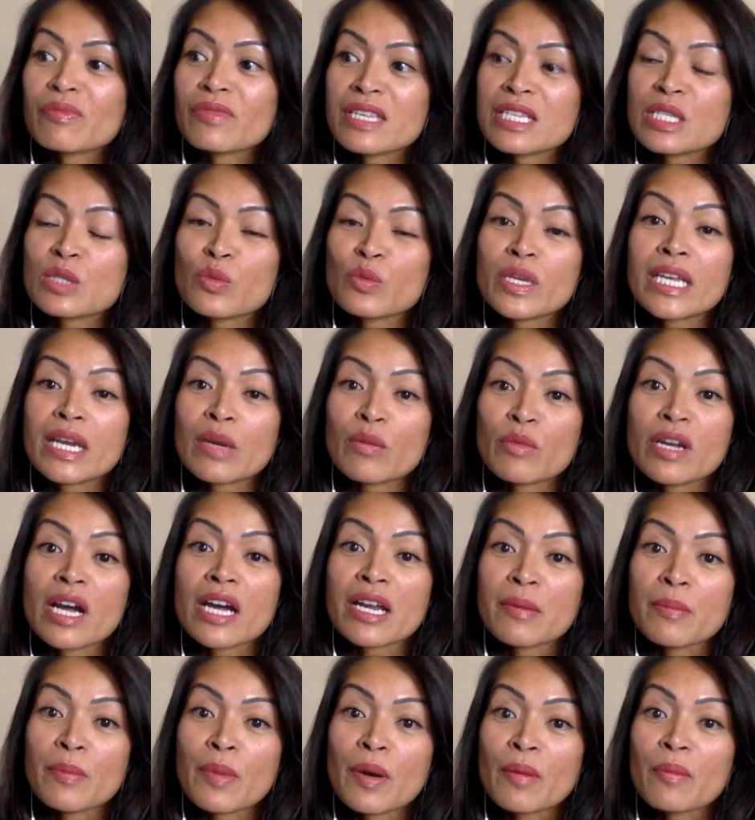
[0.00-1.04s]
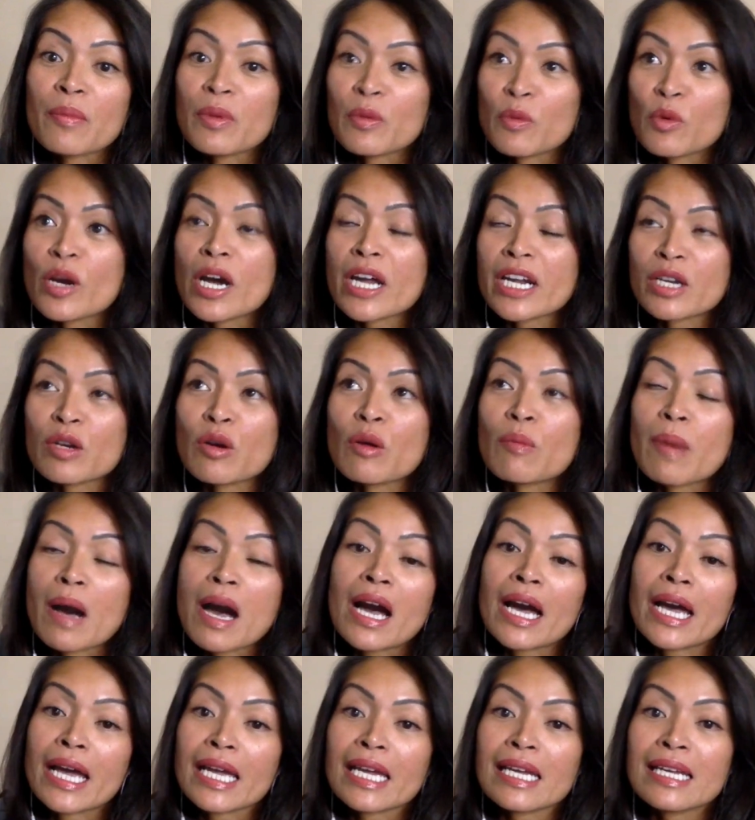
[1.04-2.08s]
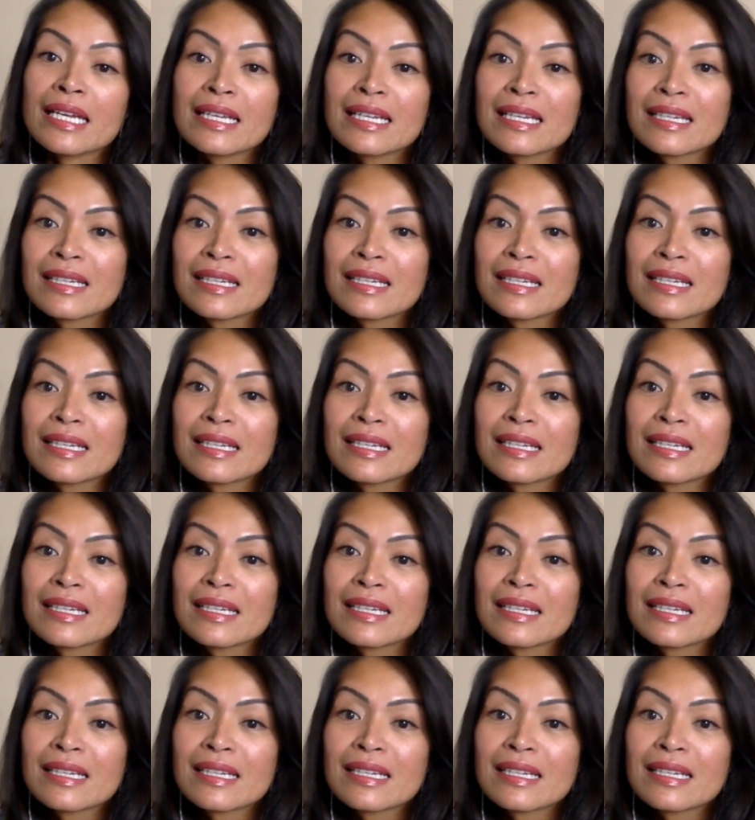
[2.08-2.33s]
this weekend we gotta go buy.